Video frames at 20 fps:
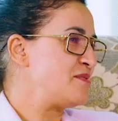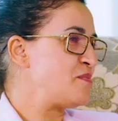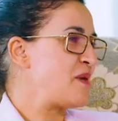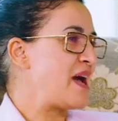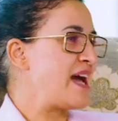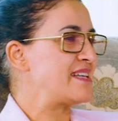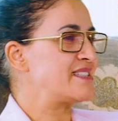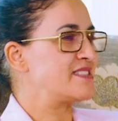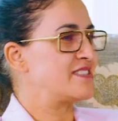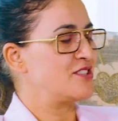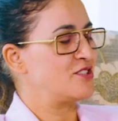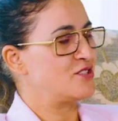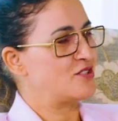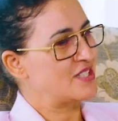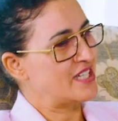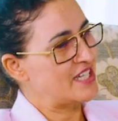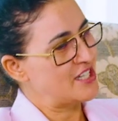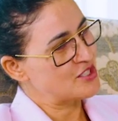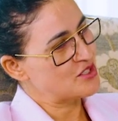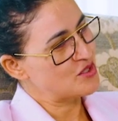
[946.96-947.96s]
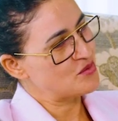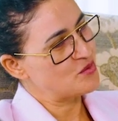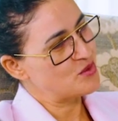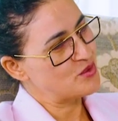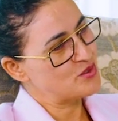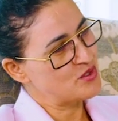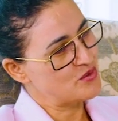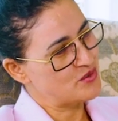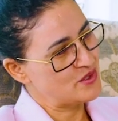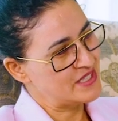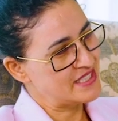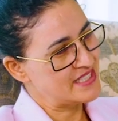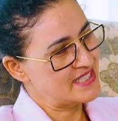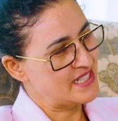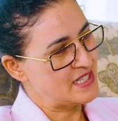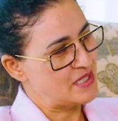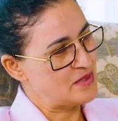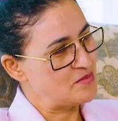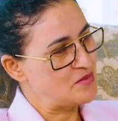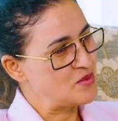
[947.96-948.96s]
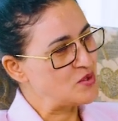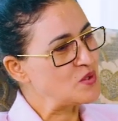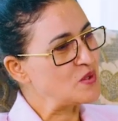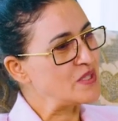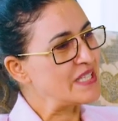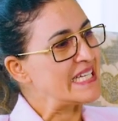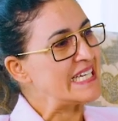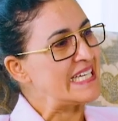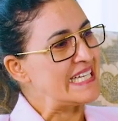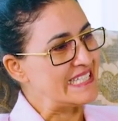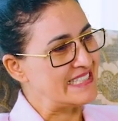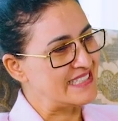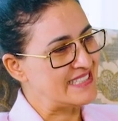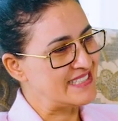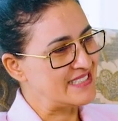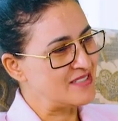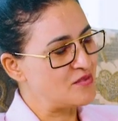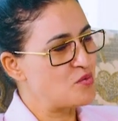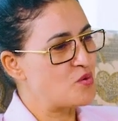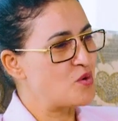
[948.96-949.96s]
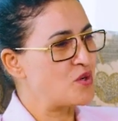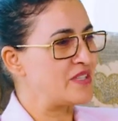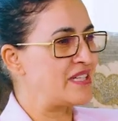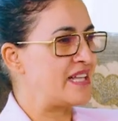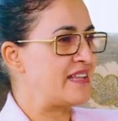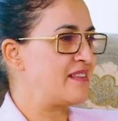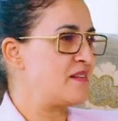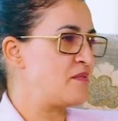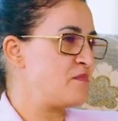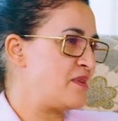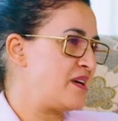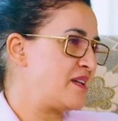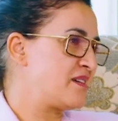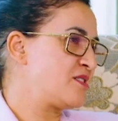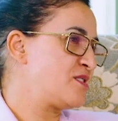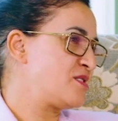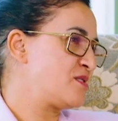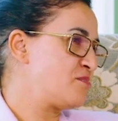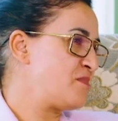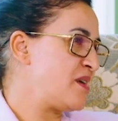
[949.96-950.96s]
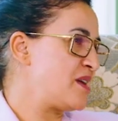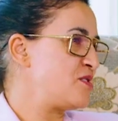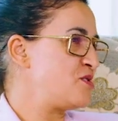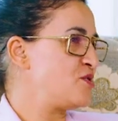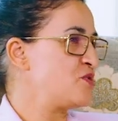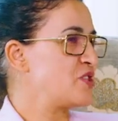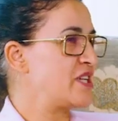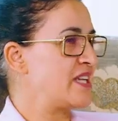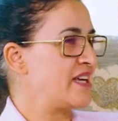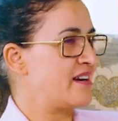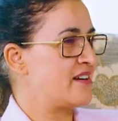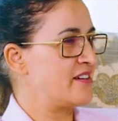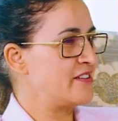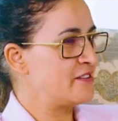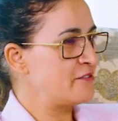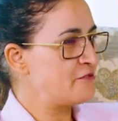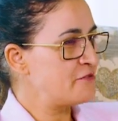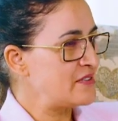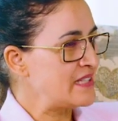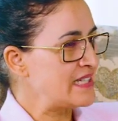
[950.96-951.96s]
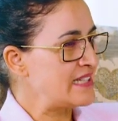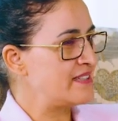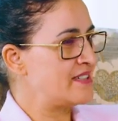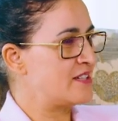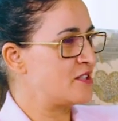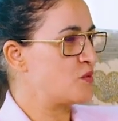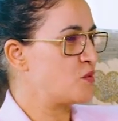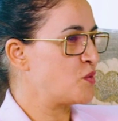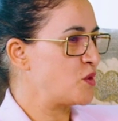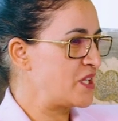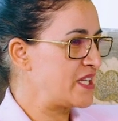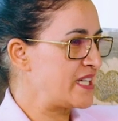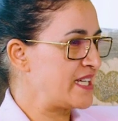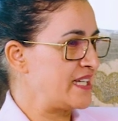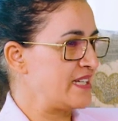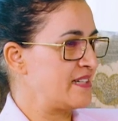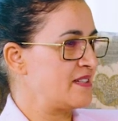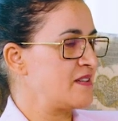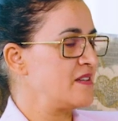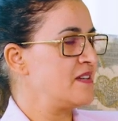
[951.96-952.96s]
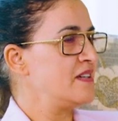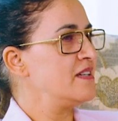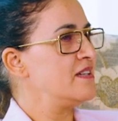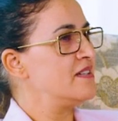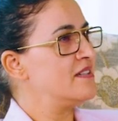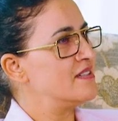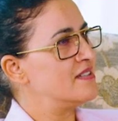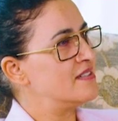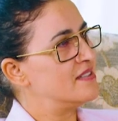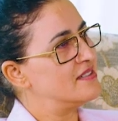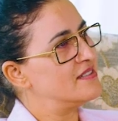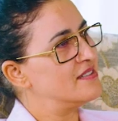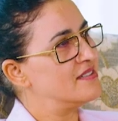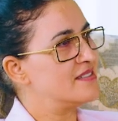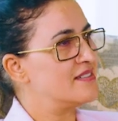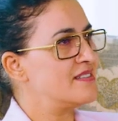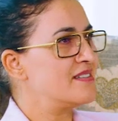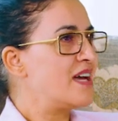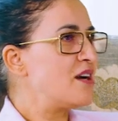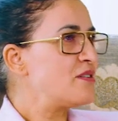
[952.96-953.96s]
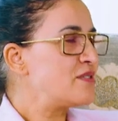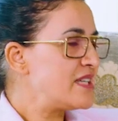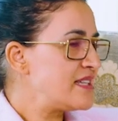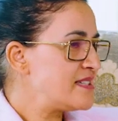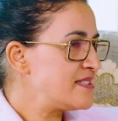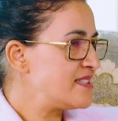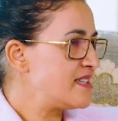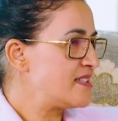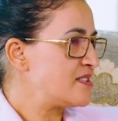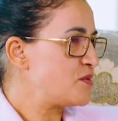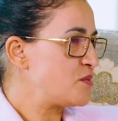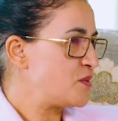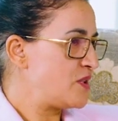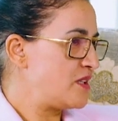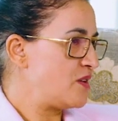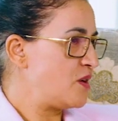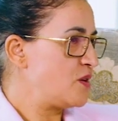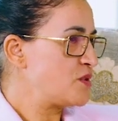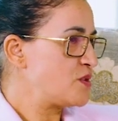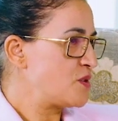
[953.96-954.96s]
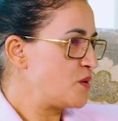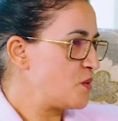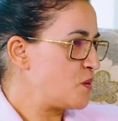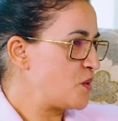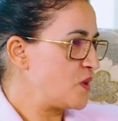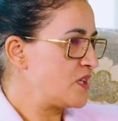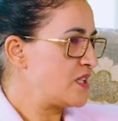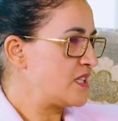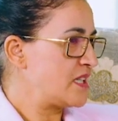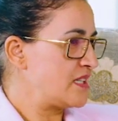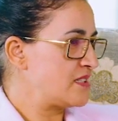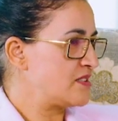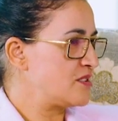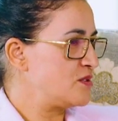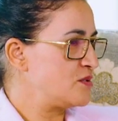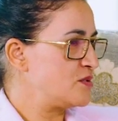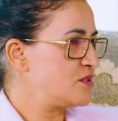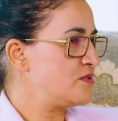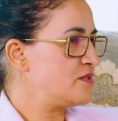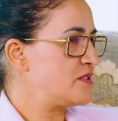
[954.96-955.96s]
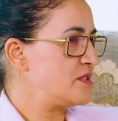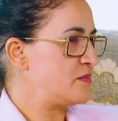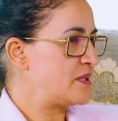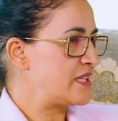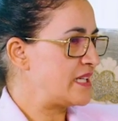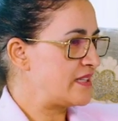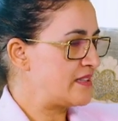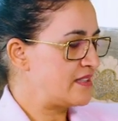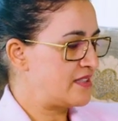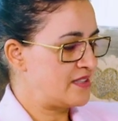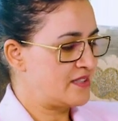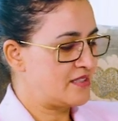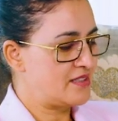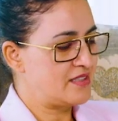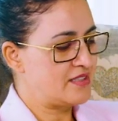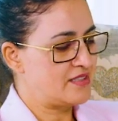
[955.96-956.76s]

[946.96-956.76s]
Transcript: pass the education most of the time to the kids more than the men, because men usually are in the field, are working. Nowadays, yes, we also work and go, but I think